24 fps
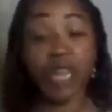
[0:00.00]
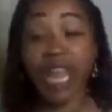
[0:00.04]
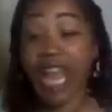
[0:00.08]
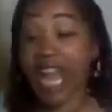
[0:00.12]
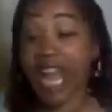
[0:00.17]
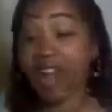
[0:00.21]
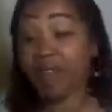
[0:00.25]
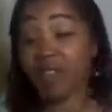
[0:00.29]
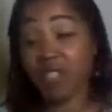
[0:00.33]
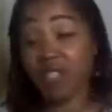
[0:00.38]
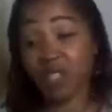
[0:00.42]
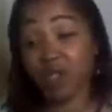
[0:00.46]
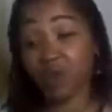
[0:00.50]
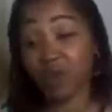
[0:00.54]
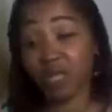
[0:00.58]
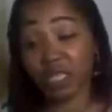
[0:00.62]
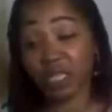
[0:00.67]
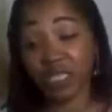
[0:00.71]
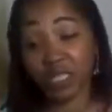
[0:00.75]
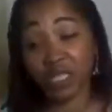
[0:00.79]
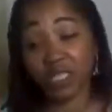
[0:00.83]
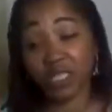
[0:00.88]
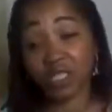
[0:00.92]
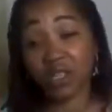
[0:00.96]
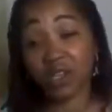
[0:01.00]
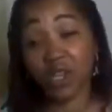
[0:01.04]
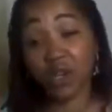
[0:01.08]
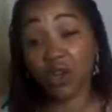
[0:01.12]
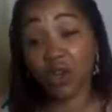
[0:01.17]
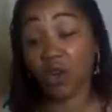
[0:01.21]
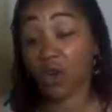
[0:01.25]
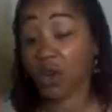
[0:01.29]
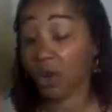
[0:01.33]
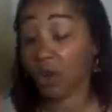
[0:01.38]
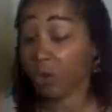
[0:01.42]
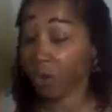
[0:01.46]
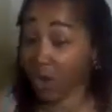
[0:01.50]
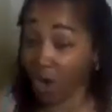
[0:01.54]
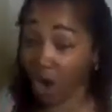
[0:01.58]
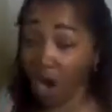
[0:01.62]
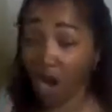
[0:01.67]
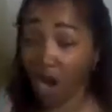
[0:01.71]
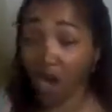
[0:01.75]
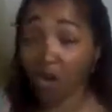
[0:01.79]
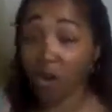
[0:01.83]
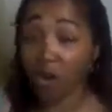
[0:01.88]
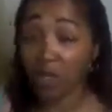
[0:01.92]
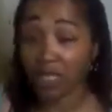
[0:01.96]
we have to. This is, you're a
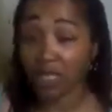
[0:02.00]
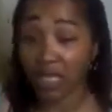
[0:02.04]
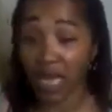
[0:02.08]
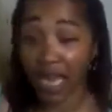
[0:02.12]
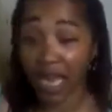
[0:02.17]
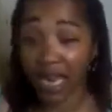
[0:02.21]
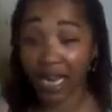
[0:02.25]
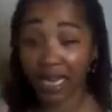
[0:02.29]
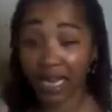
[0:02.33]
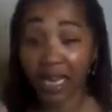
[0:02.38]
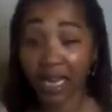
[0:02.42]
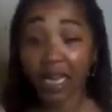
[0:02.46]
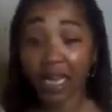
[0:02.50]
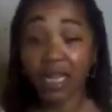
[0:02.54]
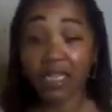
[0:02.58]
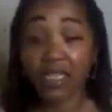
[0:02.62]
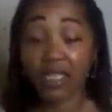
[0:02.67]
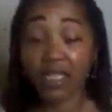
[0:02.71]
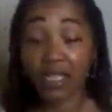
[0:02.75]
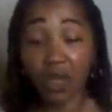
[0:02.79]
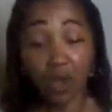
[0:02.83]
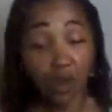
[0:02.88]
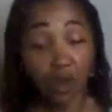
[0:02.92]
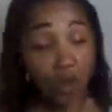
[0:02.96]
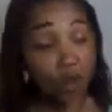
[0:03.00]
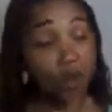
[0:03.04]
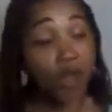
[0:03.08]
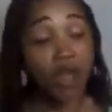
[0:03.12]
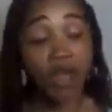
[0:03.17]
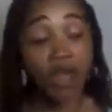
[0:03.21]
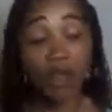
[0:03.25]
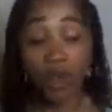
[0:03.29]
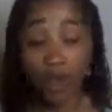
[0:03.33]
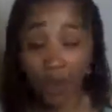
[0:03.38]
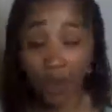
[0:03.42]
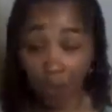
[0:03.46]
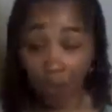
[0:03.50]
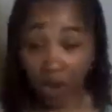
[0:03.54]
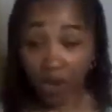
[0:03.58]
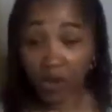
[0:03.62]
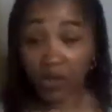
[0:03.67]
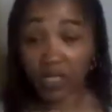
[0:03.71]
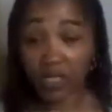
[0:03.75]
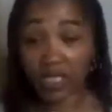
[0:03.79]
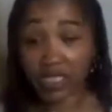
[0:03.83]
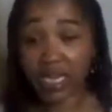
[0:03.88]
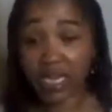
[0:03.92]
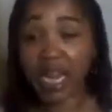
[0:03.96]
cardinal sign. So you
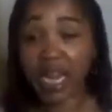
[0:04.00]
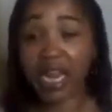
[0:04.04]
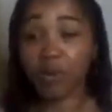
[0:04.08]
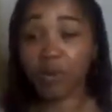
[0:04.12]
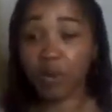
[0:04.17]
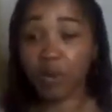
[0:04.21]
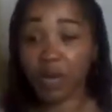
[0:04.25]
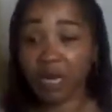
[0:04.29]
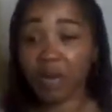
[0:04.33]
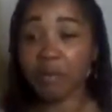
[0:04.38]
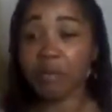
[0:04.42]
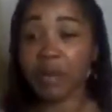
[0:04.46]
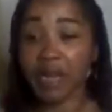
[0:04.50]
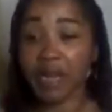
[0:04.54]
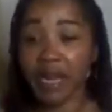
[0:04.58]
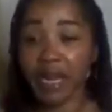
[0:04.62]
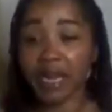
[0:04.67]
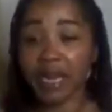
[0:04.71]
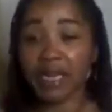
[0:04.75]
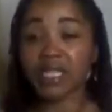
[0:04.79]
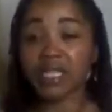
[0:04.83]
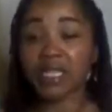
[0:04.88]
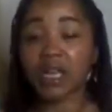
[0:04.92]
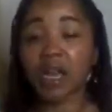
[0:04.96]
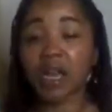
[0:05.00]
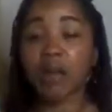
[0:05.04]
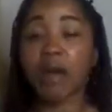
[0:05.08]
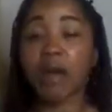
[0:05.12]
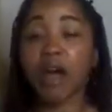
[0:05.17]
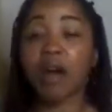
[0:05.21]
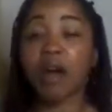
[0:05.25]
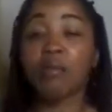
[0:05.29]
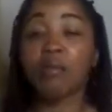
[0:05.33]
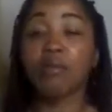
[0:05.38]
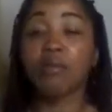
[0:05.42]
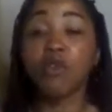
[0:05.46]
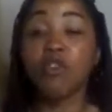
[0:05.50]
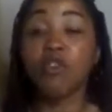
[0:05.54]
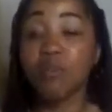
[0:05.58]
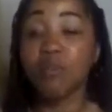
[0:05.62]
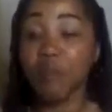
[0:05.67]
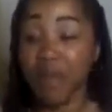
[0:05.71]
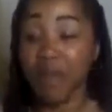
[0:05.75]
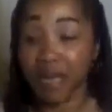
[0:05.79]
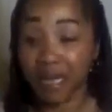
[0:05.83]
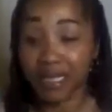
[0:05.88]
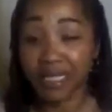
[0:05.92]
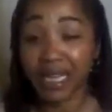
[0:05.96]
understand what it means about
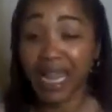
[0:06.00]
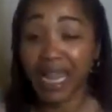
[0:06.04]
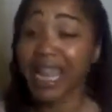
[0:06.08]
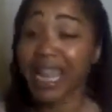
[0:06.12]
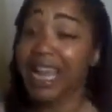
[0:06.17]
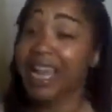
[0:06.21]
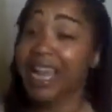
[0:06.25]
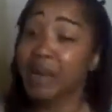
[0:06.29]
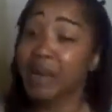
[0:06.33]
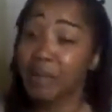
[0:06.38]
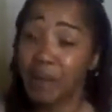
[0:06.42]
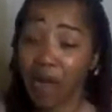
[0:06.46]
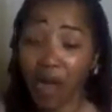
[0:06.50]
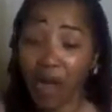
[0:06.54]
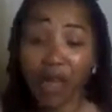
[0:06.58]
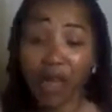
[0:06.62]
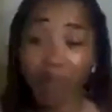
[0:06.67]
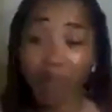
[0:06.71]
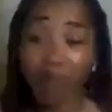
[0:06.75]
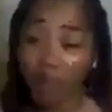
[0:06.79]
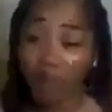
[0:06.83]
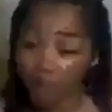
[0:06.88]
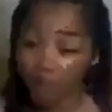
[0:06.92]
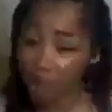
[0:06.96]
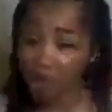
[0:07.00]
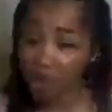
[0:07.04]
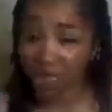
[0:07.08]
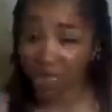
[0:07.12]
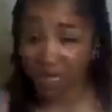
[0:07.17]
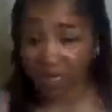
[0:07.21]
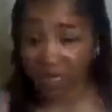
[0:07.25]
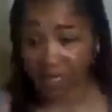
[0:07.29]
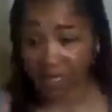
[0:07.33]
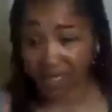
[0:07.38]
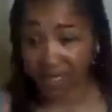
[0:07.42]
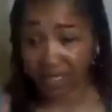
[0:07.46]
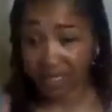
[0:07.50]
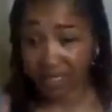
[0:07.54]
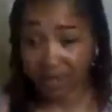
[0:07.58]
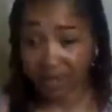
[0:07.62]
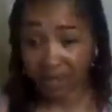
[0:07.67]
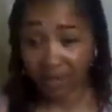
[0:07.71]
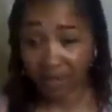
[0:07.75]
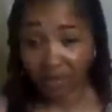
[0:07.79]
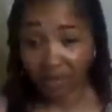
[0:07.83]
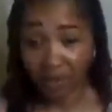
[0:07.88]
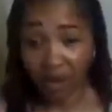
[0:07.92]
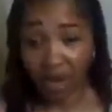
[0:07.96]
movement and about emotions,
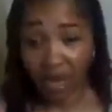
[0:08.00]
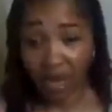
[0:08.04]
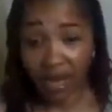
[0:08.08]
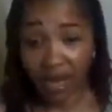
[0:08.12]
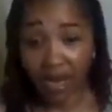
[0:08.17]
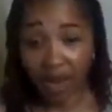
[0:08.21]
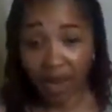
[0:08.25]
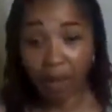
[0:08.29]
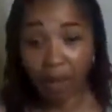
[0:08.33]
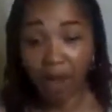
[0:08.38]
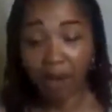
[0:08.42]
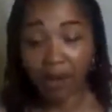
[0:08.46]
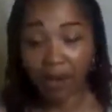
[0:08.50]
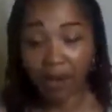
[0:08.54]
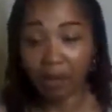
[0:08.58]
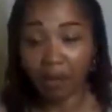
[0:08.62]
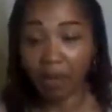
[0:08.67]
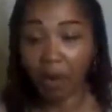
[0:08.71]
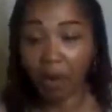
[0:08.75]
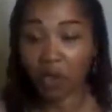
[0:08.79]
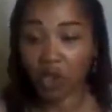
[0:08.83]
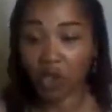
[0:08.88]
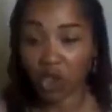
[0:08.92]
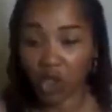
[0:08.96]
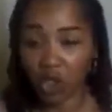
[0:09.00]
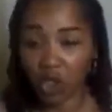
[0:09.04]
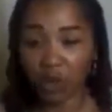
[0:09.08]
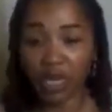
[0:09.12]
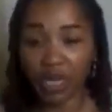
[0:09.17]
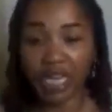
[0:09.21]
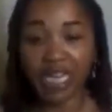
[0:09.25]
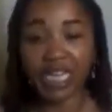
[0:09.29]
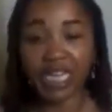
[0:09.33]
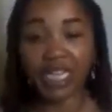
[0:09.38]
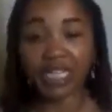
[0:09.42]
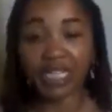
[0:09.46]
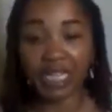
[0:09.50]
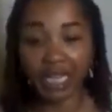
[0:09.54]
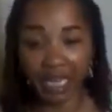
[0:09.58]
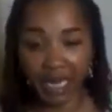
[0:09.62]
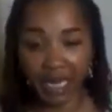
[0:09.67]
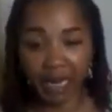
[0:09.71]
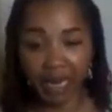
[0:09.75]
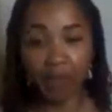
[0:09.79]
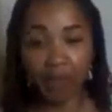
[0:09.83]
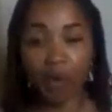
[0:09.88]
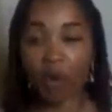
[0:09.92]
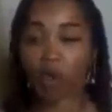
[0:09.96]
right? About emotional healing,
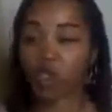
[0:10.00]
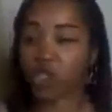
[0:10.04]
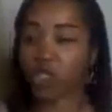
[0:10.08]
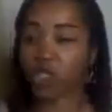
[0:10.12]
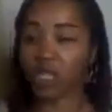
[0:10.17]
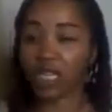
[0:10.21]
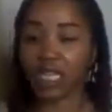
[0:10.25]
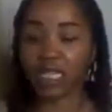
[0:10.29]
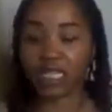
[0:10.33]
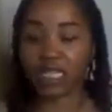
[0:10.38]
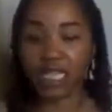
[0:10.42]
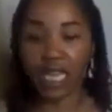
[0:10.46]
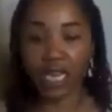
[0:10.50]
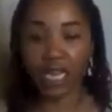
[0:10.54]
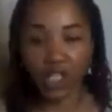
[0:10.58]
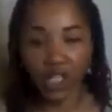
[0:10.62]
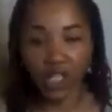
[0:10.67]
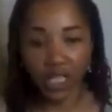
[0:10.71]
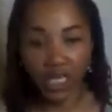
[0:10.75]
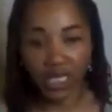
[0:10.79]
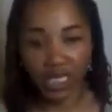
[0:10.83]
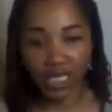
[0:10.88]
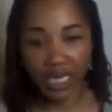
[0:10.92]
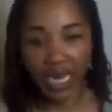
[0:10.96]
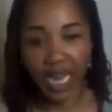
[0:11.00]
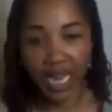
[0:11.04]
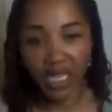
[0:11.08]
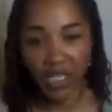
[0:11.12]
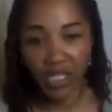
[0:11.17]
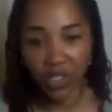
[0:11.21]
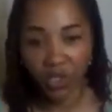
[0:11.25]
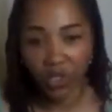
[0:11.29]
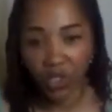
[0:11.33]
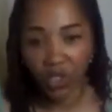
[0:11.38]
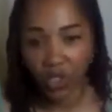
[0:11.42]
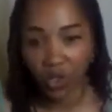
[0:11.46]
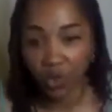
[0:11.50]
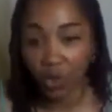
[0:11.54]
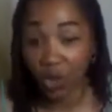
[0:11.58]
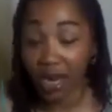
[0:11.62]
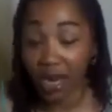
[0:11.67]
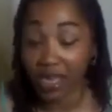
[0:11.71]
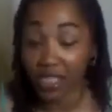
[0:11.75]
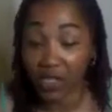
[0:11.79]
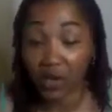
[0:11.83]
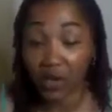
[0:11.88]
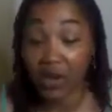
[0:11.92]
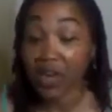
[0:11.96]
emotional intelligence. Cancers, you
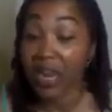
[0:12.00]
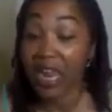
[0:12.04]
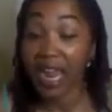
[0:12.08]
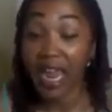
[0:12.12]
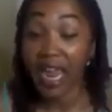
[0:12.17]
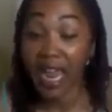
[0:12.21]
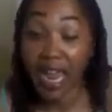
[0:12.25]
guys are